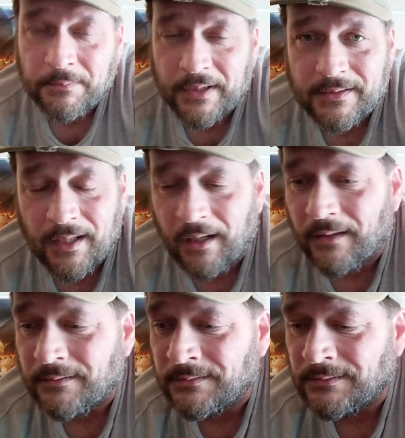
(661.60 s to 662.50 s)
But
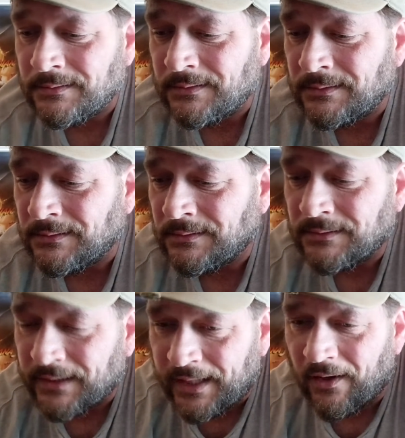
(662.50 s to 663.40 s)
the
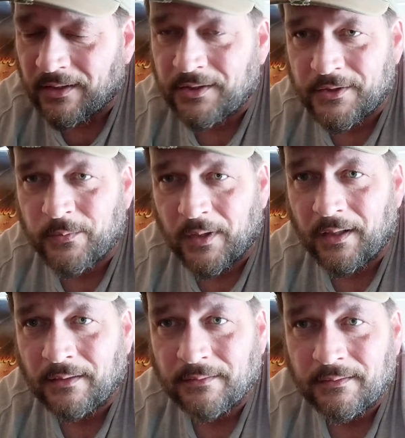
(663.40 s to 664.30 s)
characters
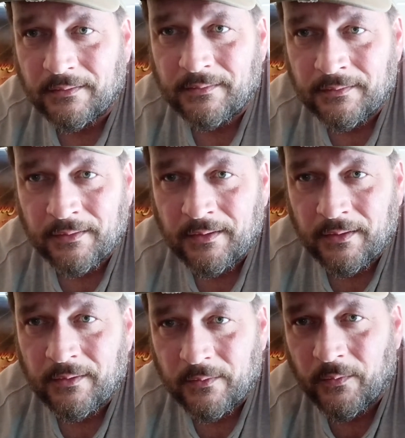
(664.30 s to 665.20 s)
were
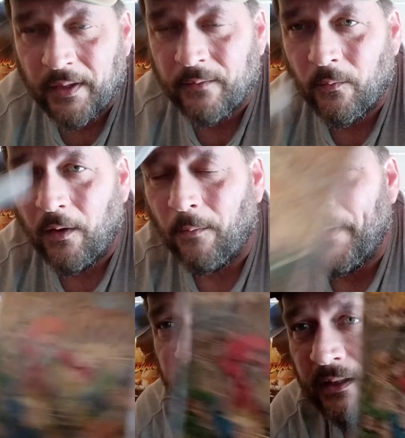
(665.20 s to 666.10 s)
written well
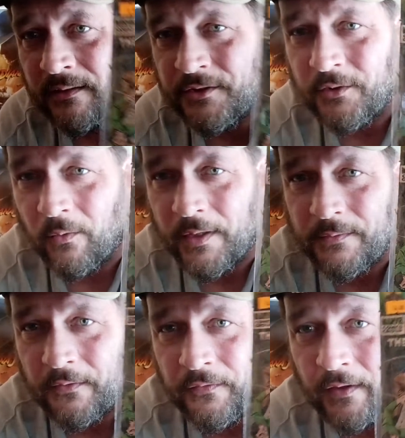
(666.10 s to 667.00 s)
back then. The
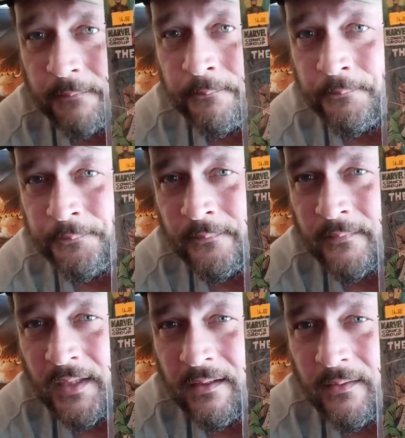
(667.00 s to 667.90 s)
stories were fun.
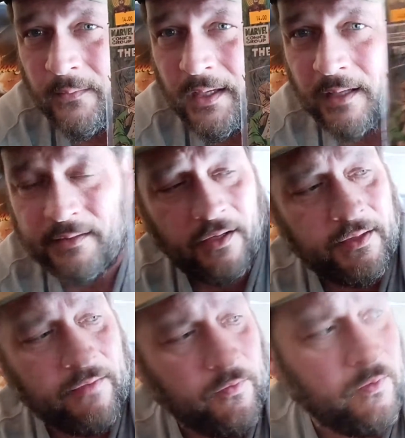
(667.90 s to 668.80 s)
We got
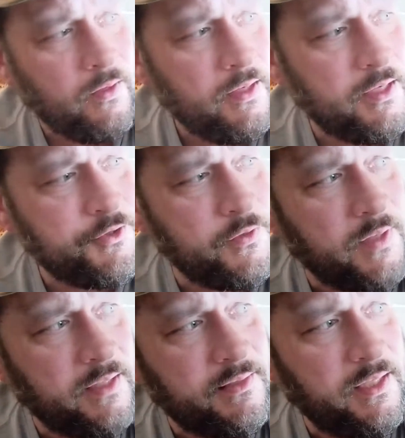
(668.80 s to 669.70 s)
Daredevil issue
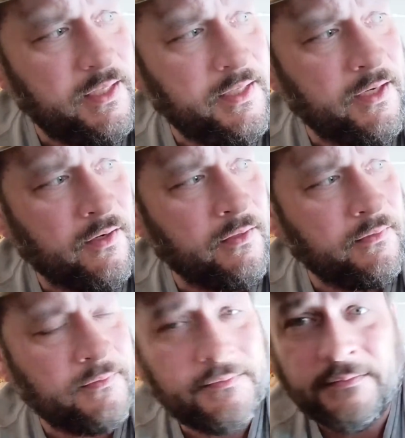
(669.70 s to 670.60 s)
19 here.
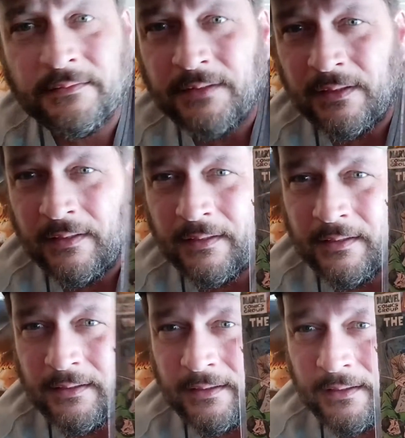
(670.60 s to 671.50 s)

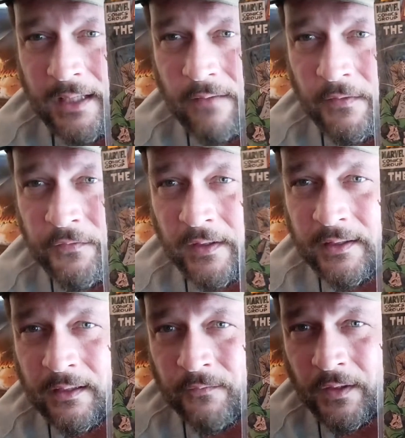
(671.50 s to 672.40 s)
Kind of a
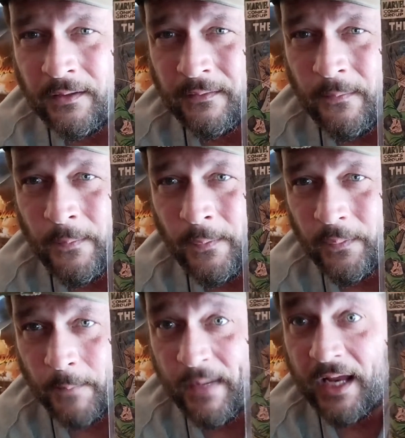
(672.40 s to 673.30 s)
fun cover.
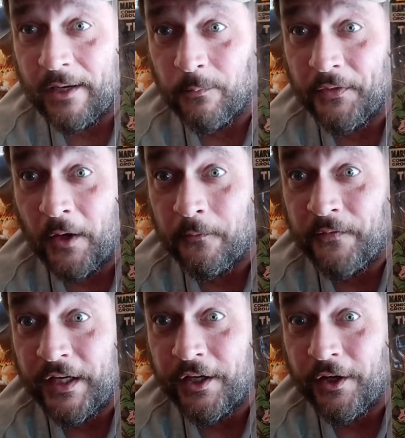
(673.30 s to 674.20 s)
The Man Without
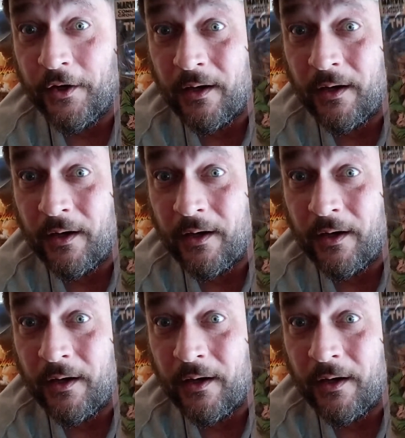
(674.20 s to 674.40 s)
Fear.